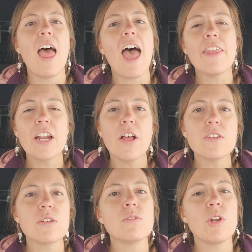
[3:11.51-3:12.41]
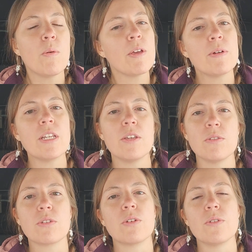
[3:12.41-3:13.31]
And then also knowing when to
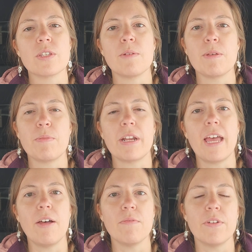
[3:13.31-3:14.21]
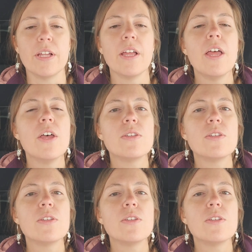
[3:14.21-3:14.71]
use cruise can be pretty helpful.